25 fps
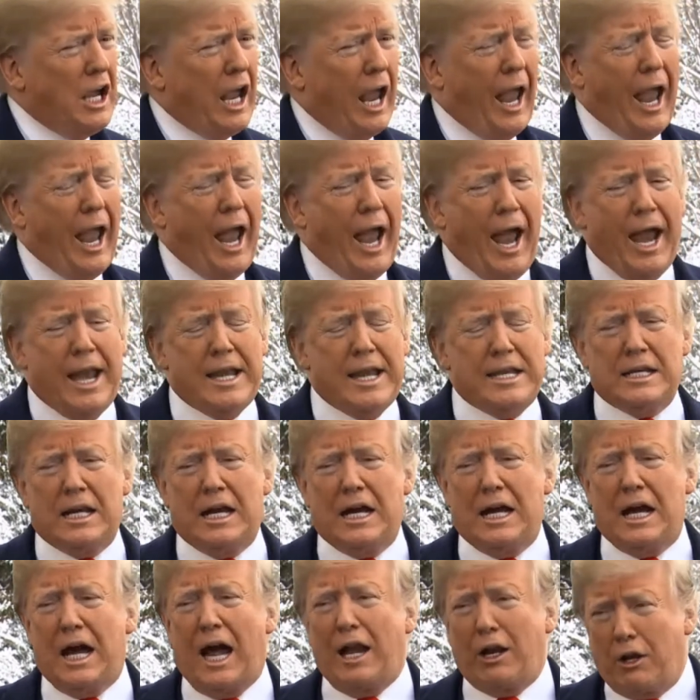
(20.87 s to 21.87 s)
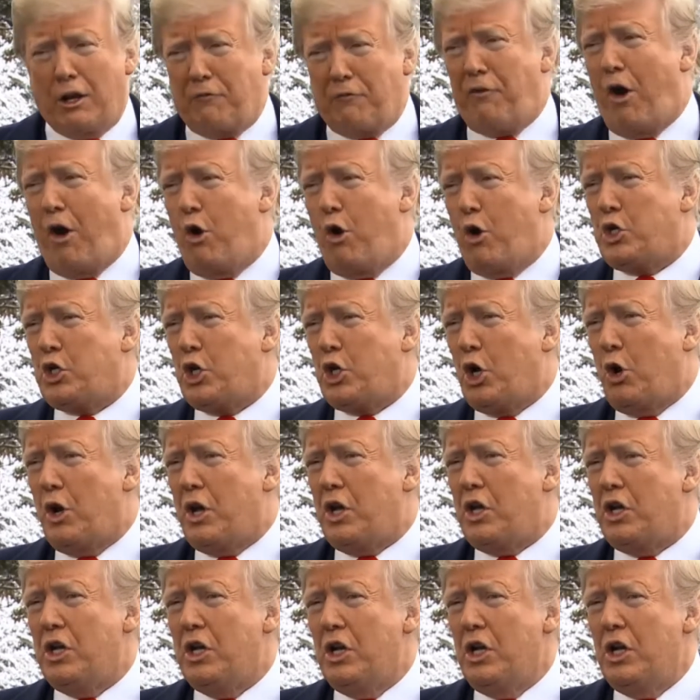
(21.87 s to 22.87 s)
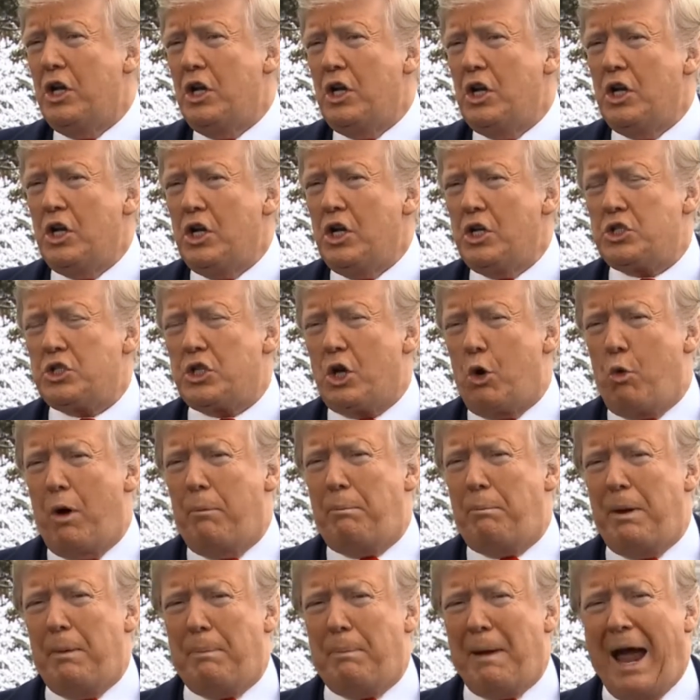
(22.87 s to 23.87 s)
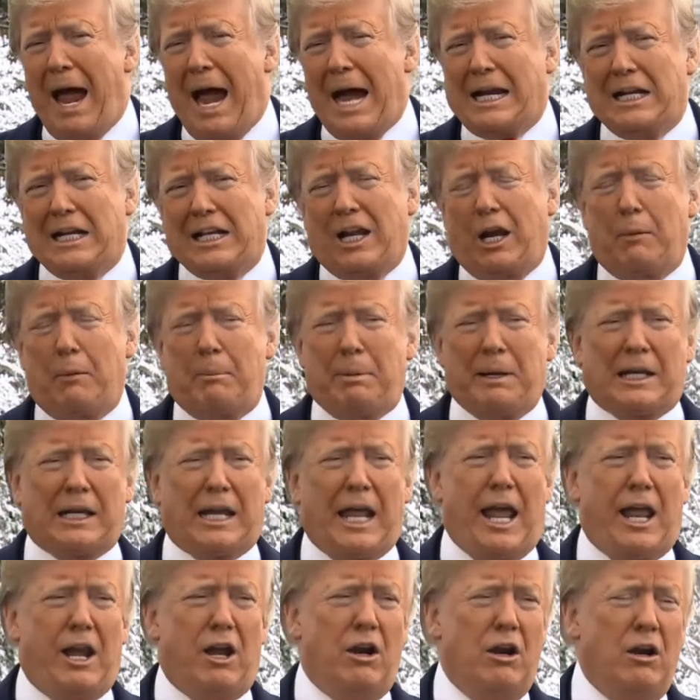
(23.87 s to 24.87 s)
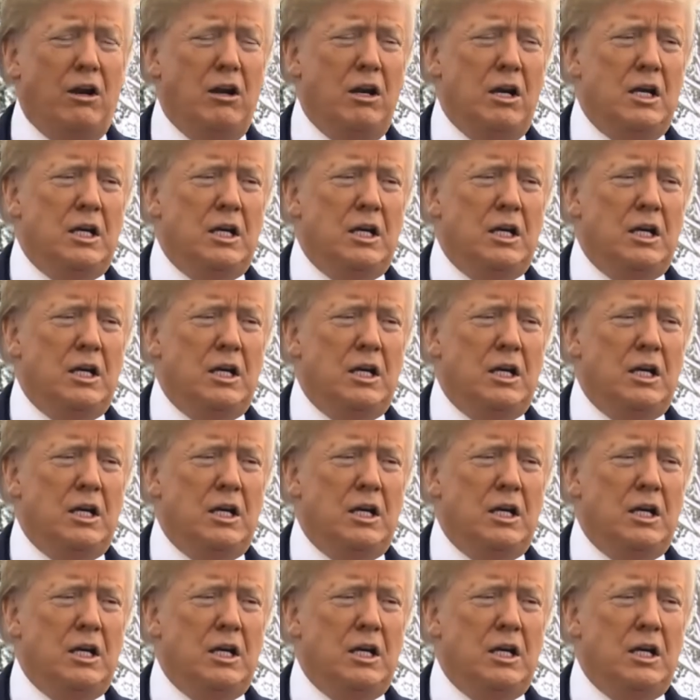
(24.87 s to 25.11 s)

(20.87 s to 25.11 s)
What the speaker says: and I look forward to it. So we'll be back a little bit later.